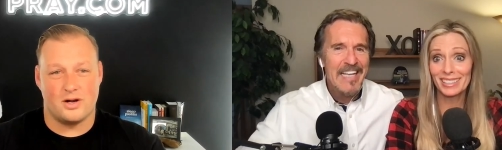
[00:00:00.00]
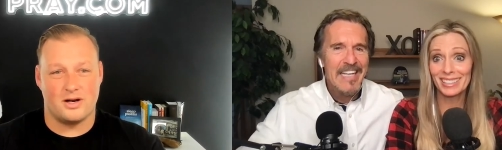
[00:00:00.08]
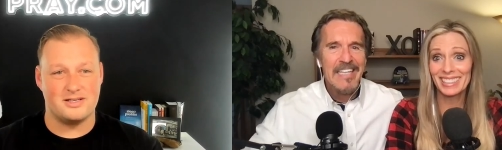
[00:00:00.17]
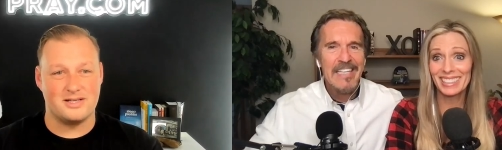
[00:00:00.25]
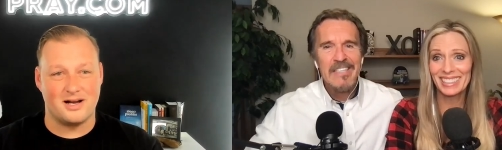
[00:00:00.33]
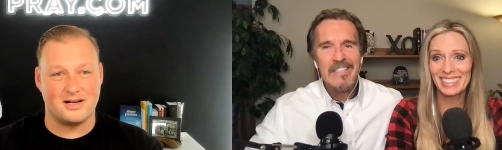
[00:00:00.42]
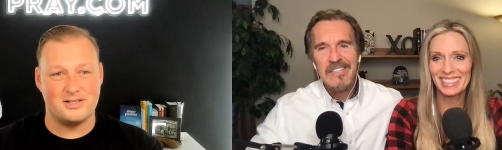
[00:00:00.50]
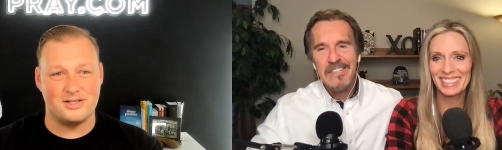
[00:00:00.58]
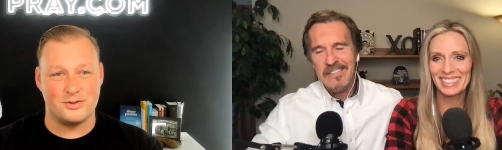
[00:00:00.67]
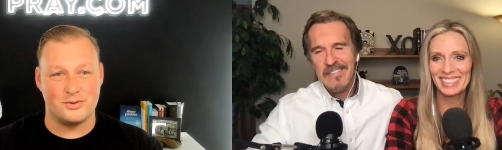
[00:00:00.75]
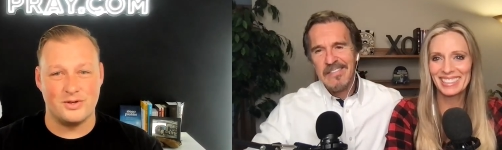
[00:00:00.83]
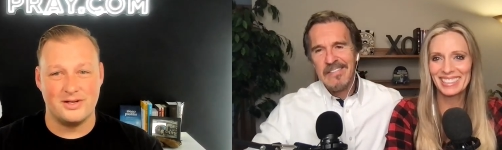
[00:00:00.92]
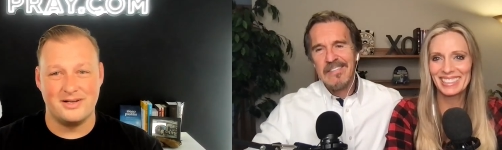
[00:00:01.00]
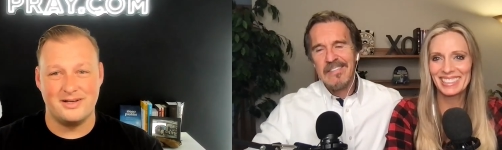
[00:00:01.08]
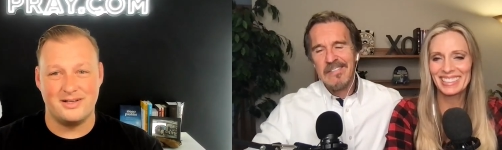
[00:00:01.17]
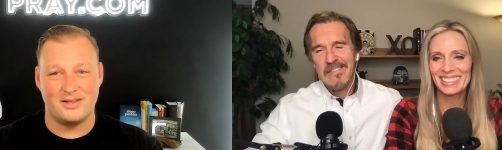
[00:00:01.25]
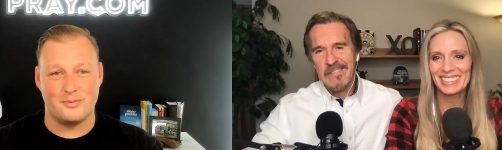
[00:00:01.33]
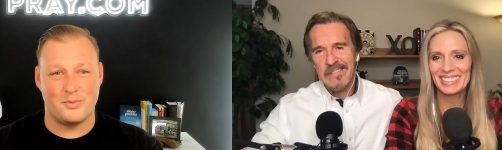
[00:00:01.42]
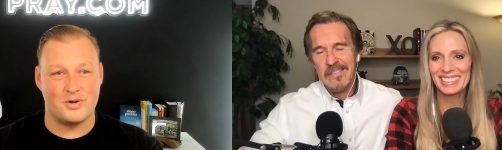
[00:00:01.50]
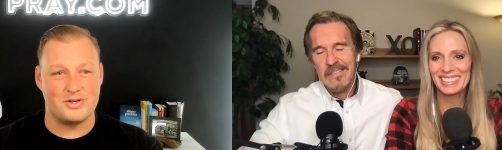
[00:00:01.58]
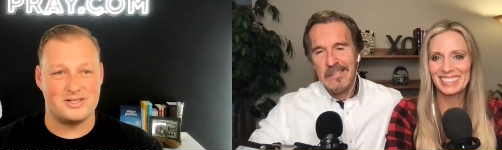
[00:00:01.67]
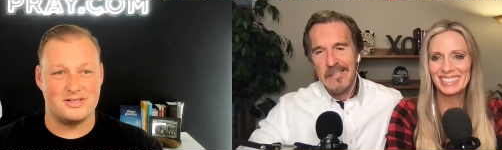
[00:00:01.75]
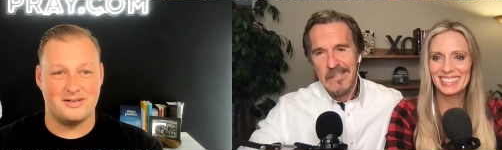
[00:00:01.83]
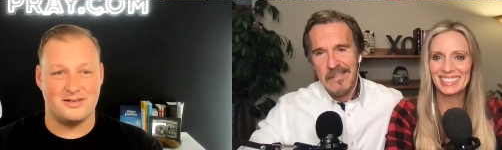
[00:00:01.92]
Speaker 1: you want to talk to the
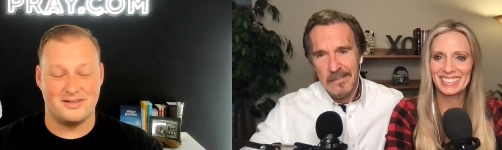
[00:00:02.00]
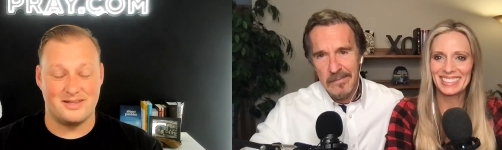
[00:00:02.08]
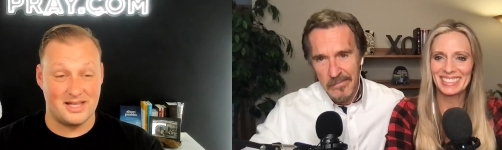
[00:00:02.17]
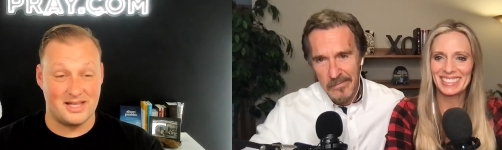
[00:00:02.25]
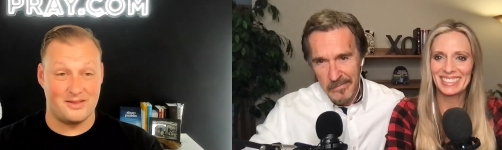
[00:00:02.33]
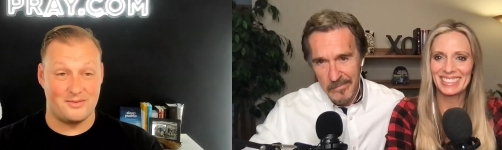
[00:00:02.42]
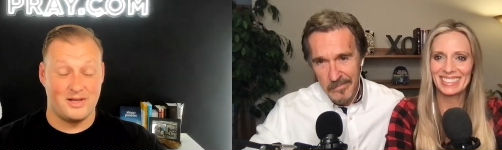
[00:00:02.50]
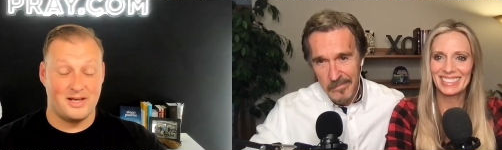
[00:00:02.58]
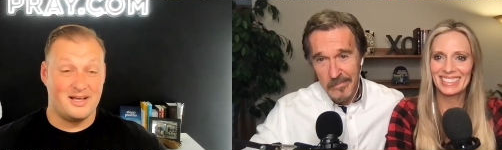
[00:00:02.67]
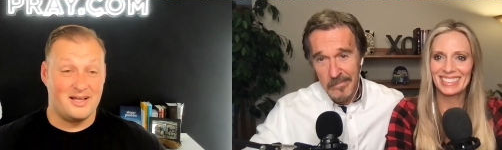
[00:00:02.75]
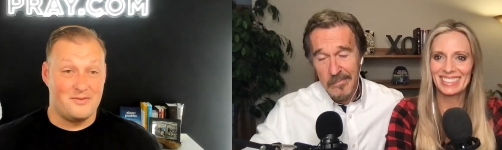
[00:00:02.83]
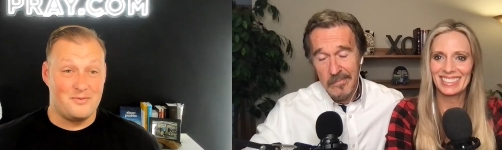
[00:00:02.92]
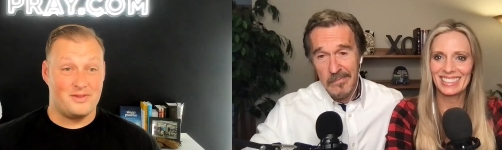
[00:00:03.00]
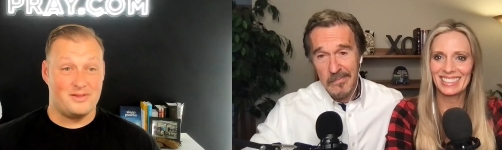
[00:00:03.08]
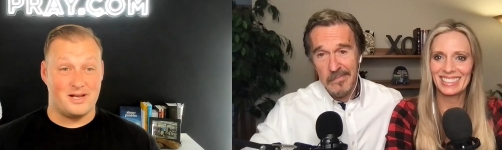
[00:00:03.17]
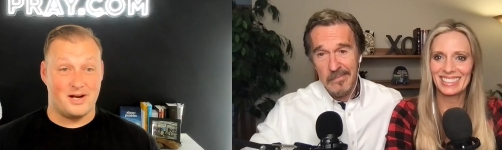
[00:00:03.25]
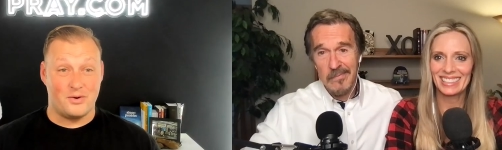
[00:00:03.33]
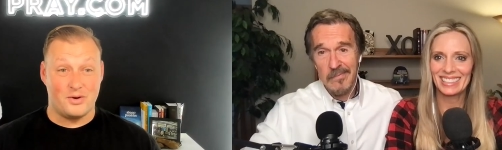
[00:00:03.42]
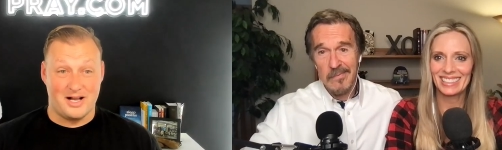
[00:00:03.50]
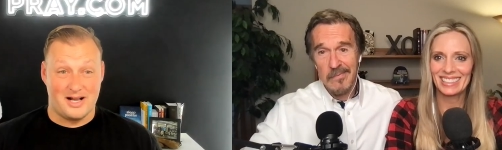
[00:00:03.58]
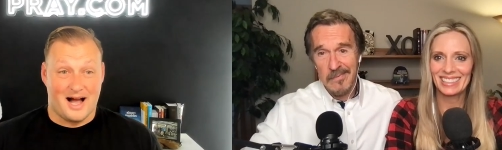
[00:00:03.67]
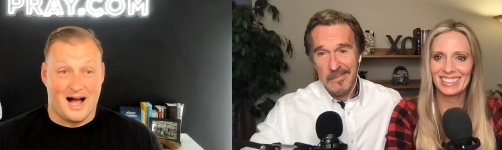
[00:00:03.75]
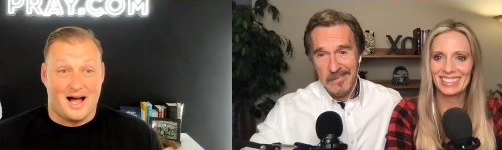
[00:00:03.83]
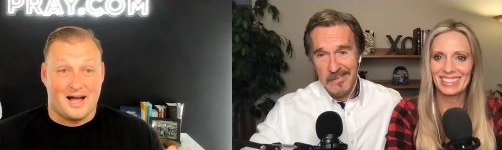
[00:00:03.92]
person, the, you know,
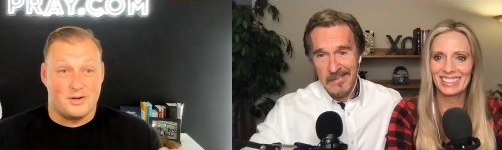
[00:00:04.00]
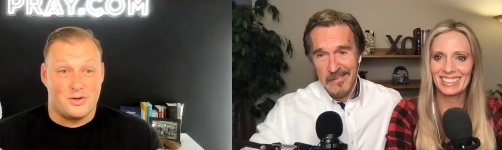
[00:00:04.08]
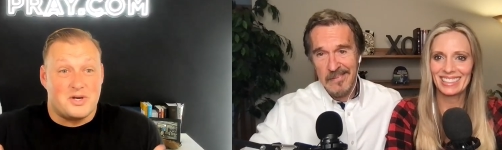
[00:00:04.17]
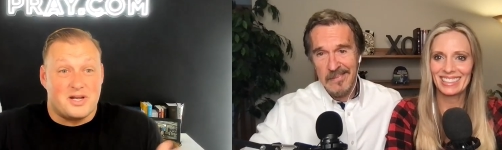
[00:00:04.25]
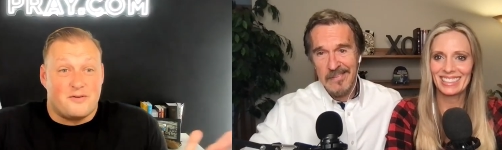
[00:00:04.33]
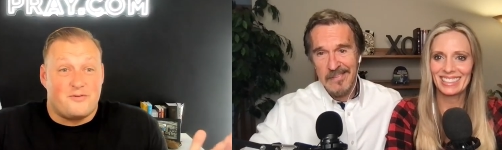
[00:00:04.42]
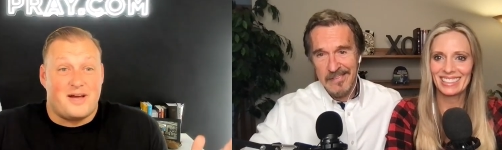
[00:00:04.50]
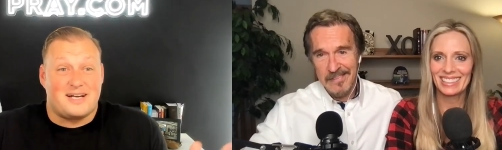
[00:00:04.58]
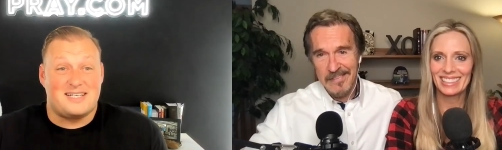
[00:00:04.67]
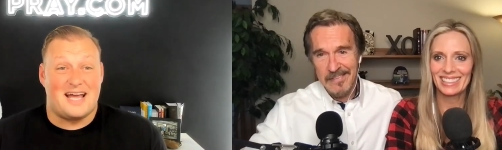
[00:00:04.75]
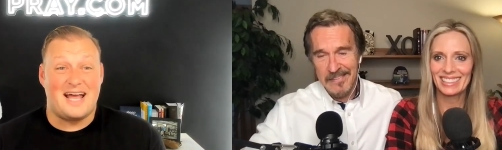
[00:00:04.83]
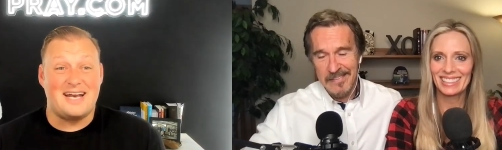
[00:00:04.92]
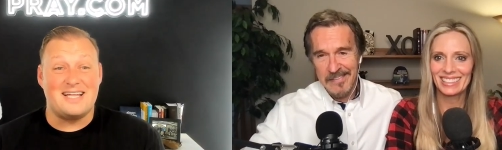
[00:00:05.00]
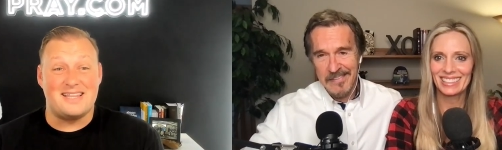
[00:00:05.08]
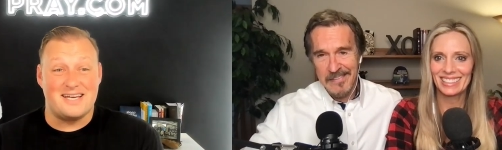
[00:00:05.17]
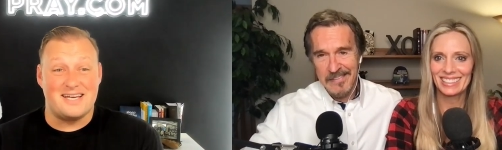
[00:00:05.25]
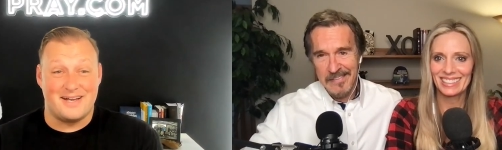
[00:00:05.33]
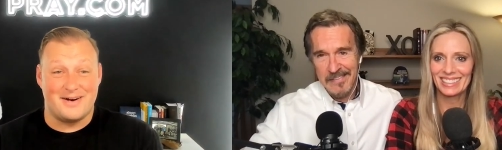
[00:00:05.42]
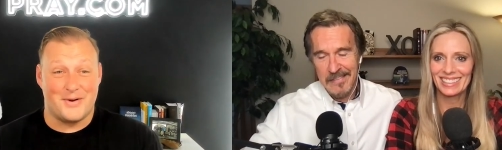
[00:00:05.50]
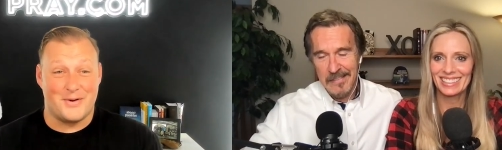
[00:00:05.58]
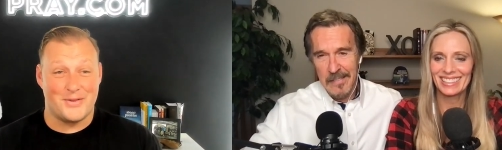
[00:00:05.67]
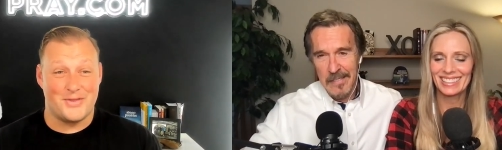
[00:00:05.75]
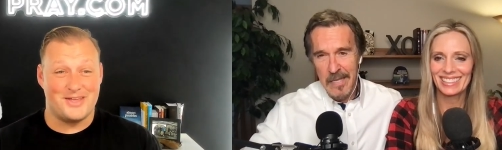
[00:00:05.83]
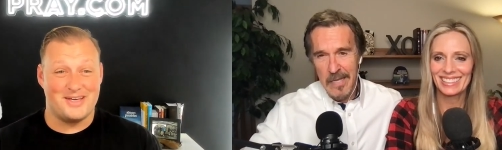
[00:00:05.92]
God who can affect anything and
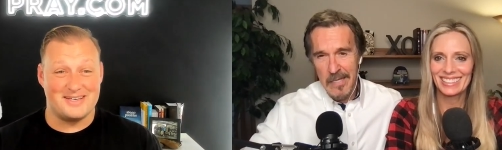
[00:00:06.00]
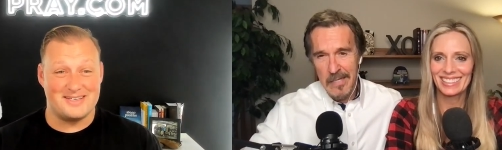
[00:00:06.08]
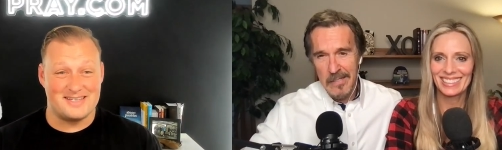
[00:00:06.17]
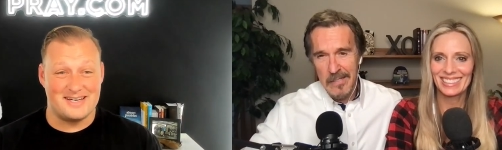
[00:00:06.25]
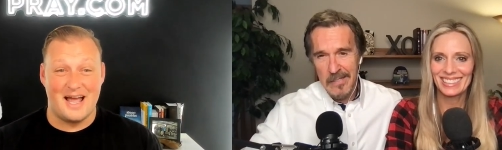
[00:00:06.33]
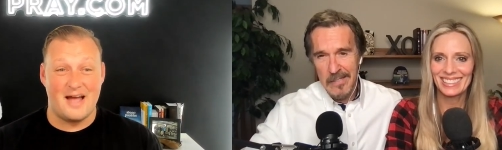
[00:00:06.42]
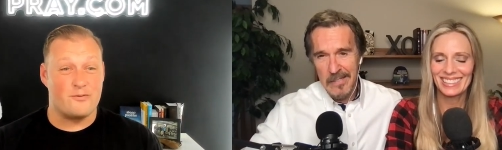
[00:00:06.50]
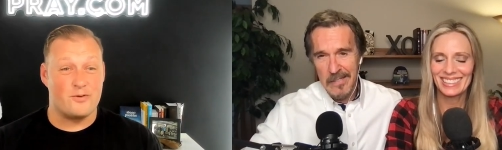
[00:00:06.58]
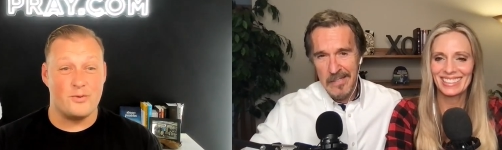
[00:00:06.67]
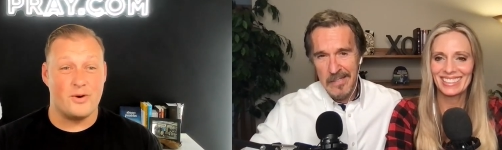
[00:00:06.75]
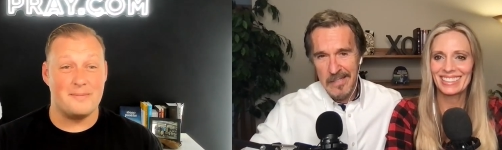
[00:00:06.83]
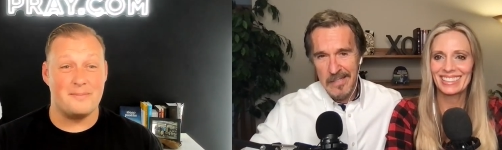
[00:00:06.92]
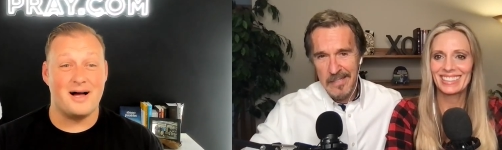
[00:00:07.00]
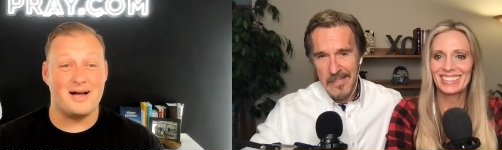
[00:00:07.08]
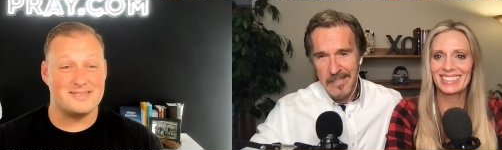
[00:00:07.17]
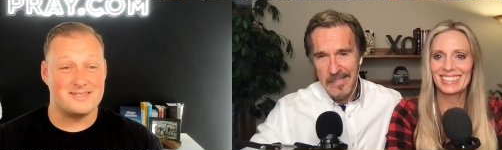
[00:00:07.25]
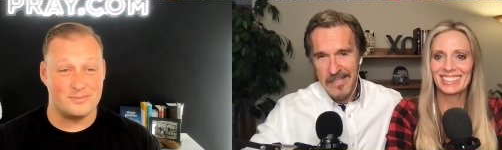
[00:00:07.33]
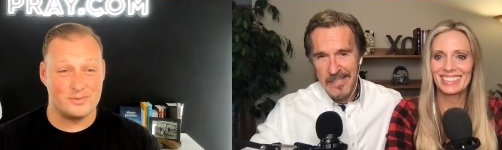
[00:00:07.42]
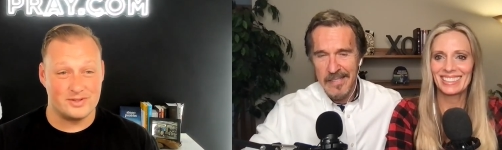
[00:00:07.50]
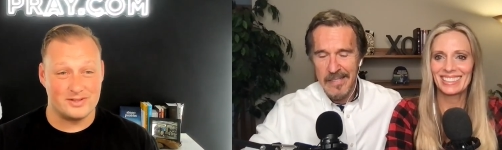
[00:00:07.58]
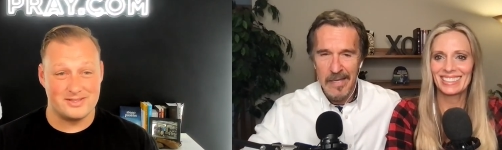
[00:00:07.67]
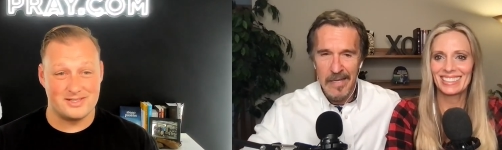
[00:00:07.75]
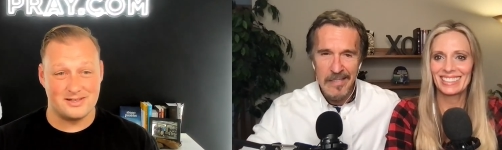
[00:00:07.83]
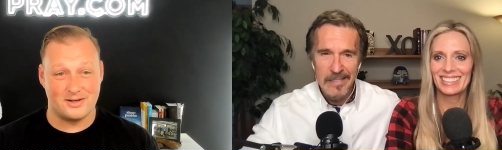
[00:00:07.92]
all things yeah. in every way possible?
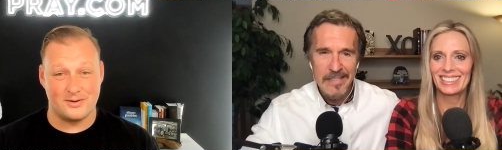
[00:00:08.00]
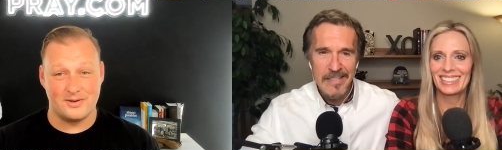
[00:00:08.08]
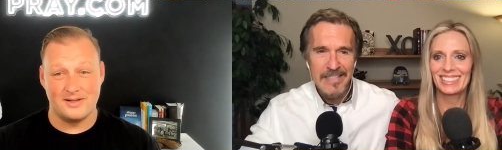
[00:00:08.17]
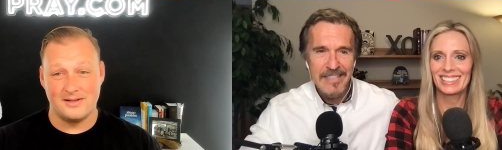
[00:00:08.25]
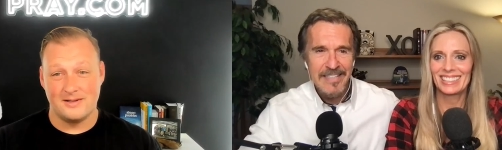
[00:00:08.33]
So,